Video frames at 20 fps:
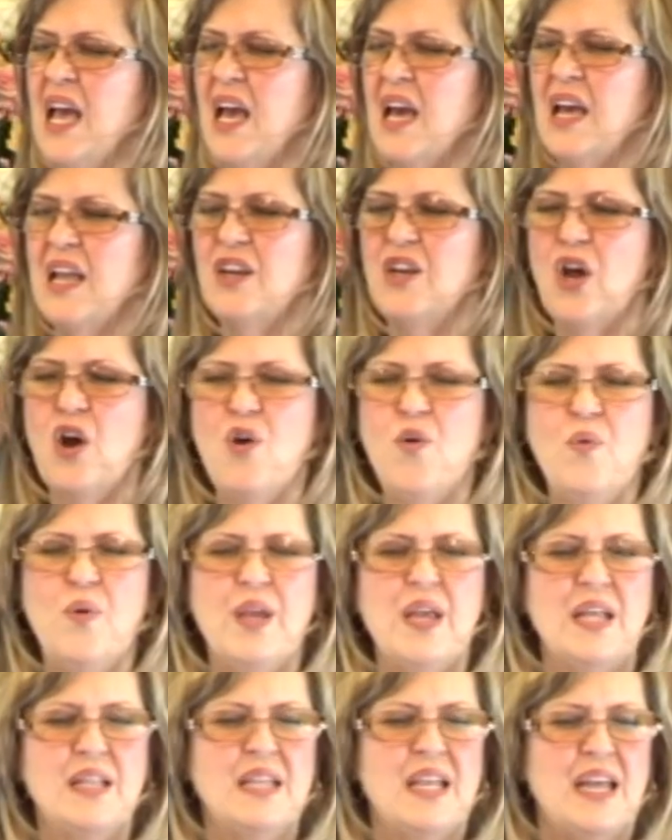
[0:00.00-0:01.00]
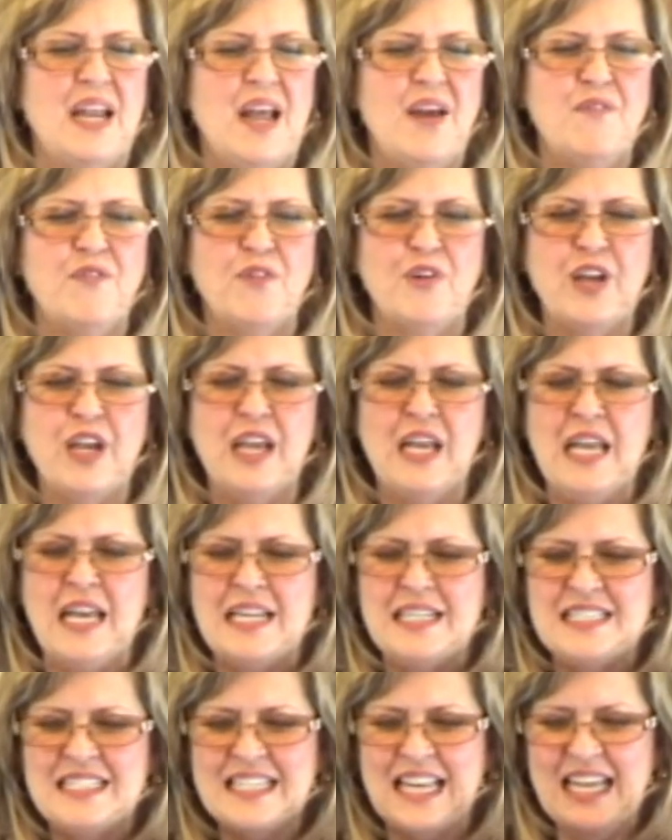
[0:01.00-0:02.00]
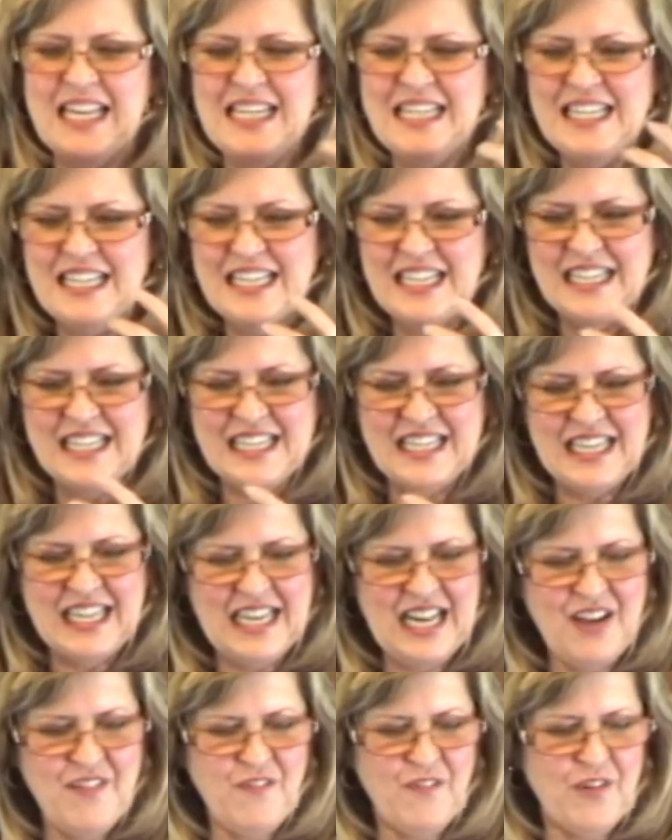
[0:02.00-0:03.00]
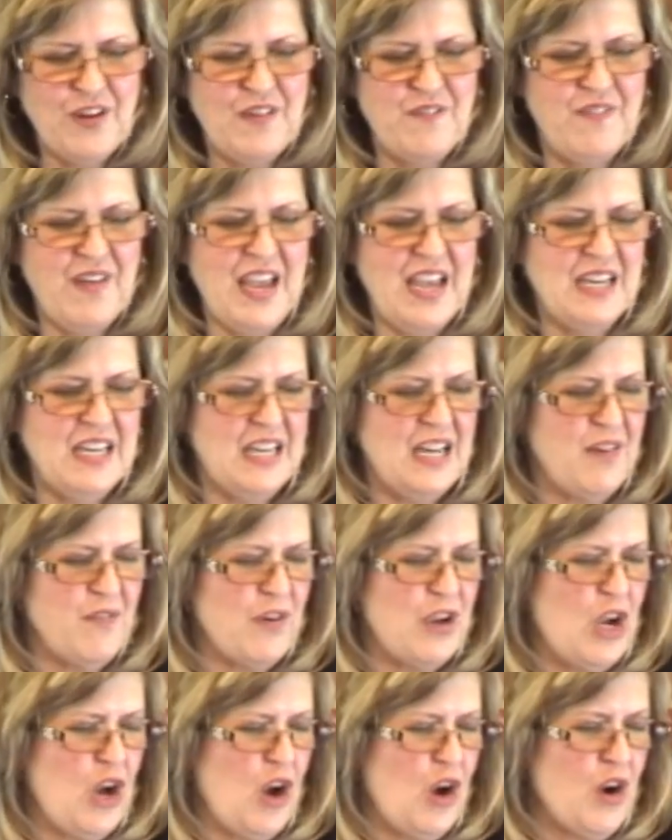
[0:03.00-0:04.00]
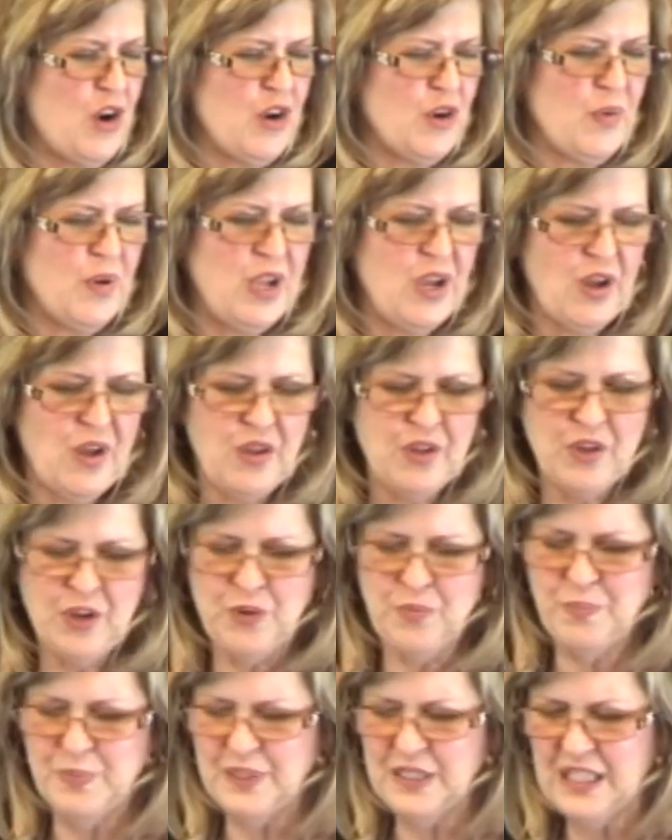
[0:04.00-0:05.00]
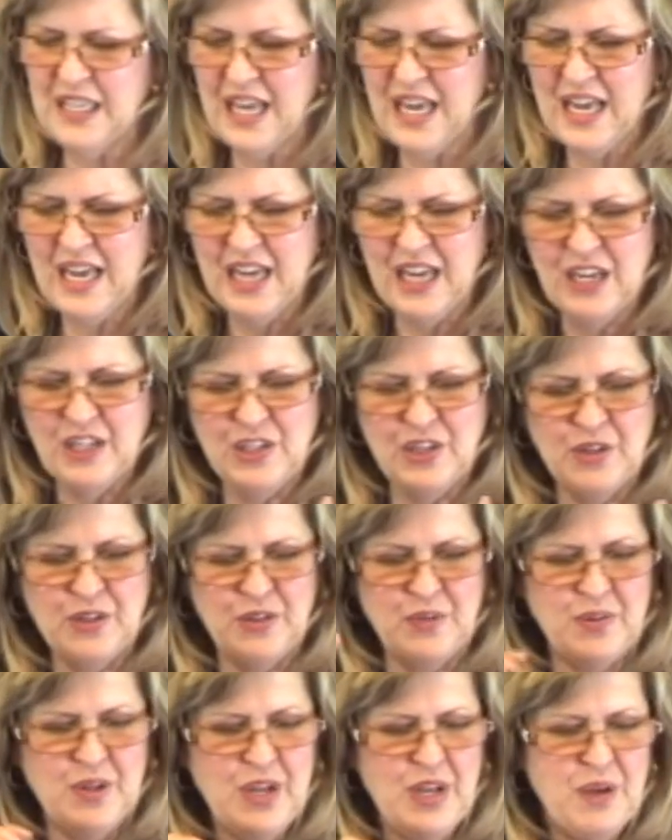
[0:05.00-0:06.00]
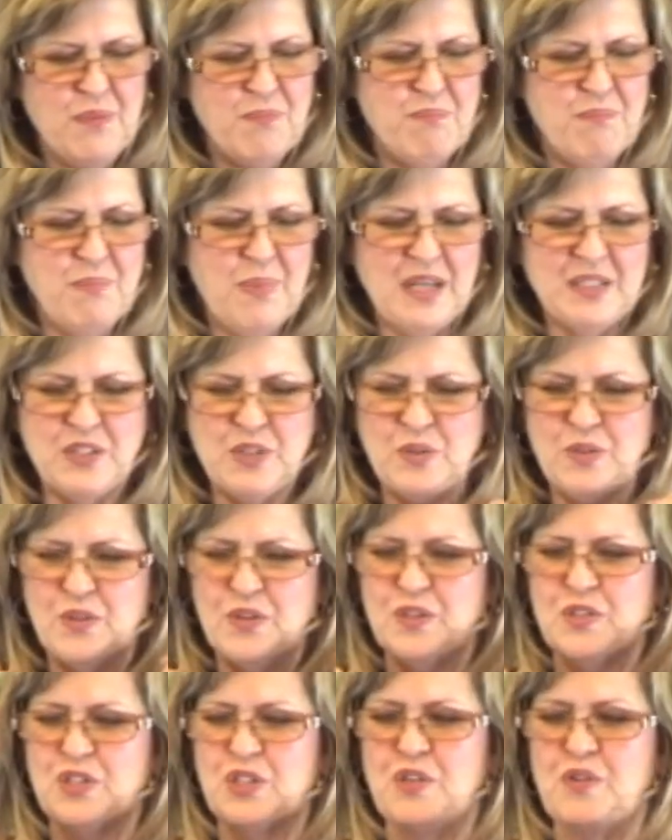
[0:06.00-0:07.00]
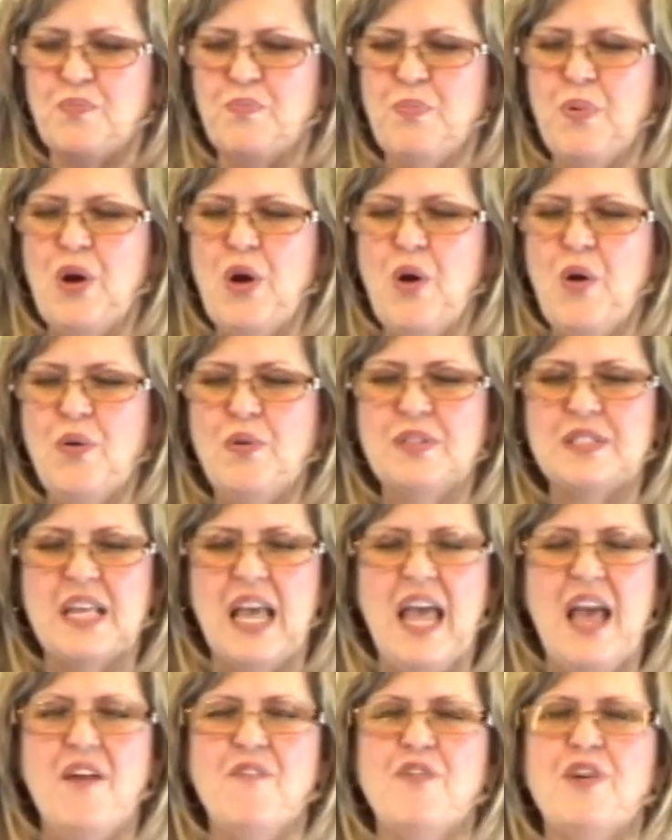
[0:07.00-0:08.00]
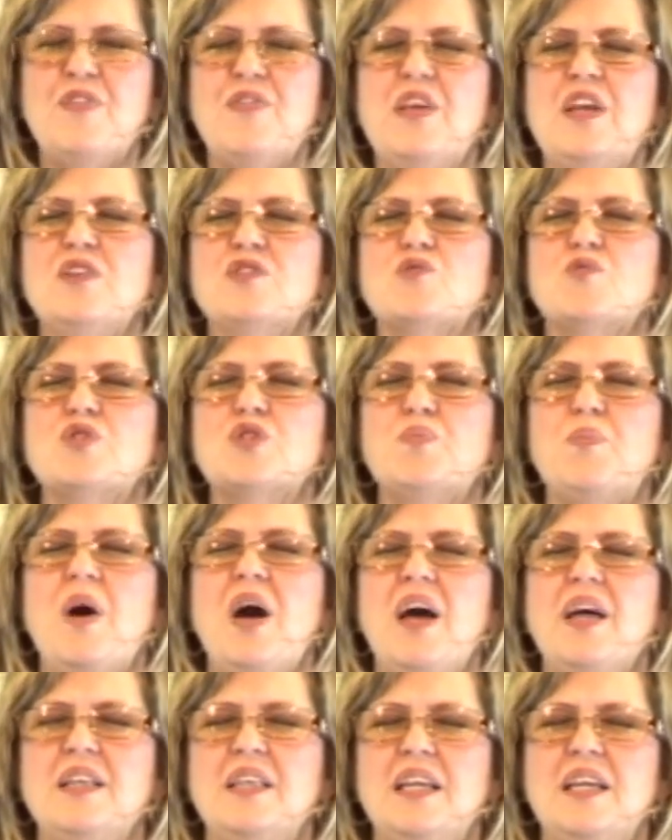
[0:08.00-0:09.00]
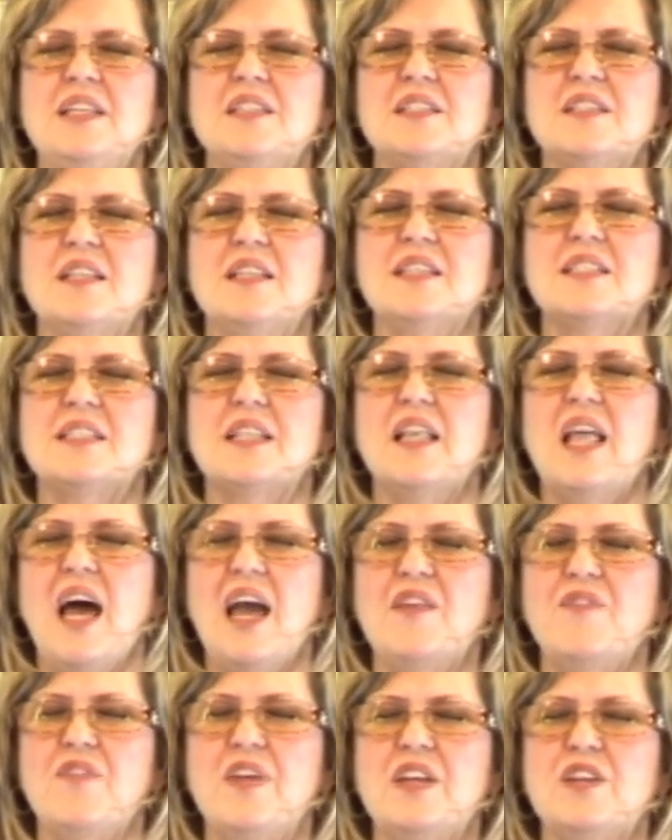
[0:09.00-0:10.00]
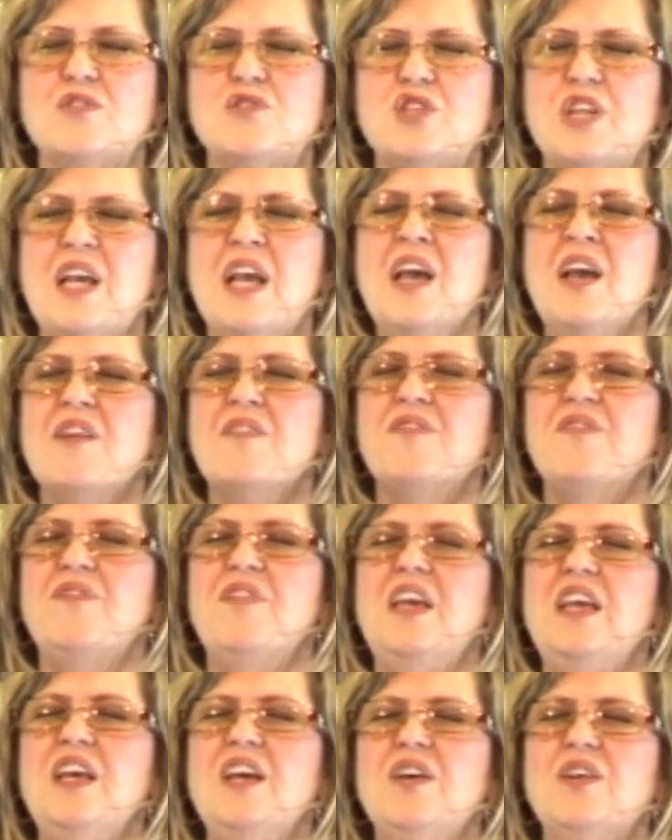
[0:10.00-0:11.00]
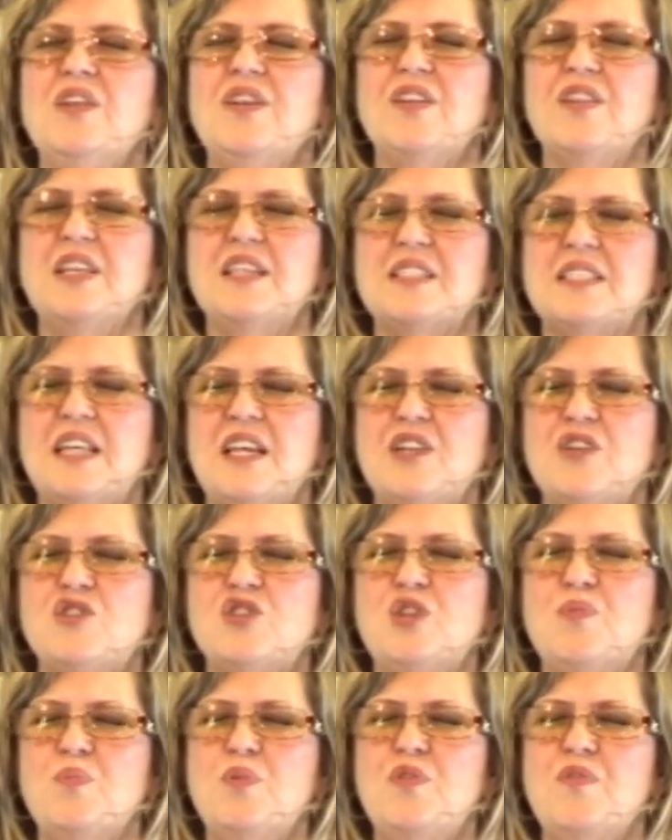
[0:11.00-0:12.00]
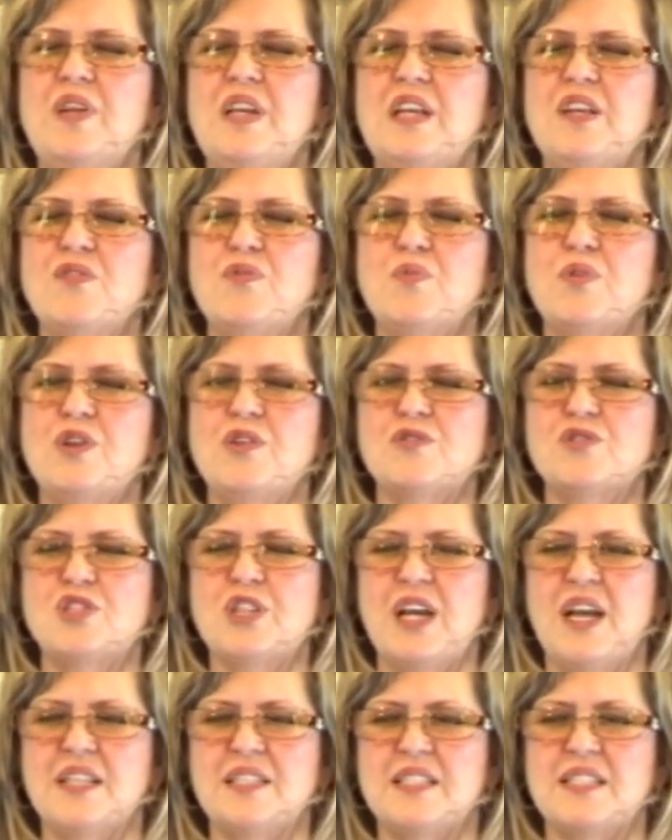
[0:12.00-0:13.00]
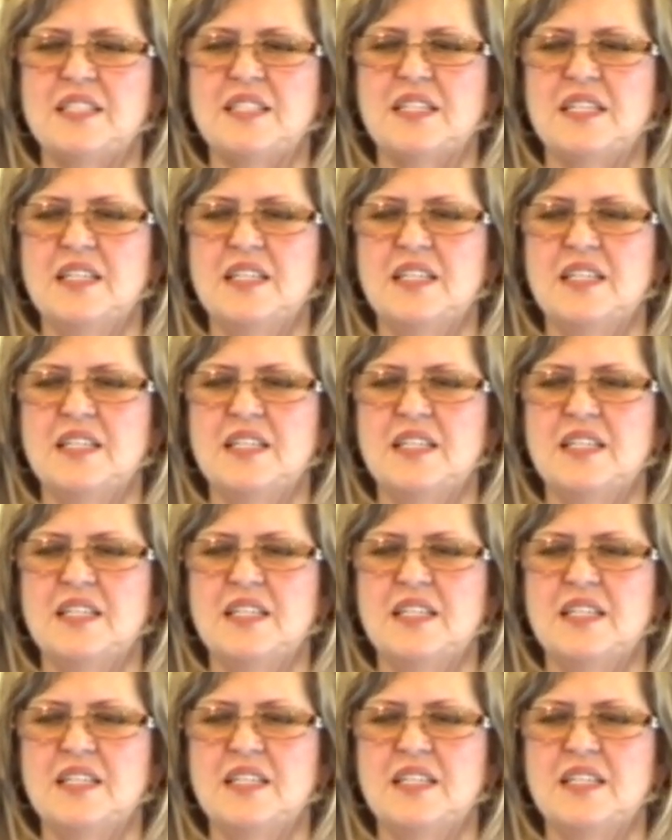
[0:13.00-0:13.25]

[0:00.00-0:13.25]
knowing that every tendon and every vein and every artery, all your blood, your muscles, your bones, everything is responding to this life energy. Feel this energy moving in through your chest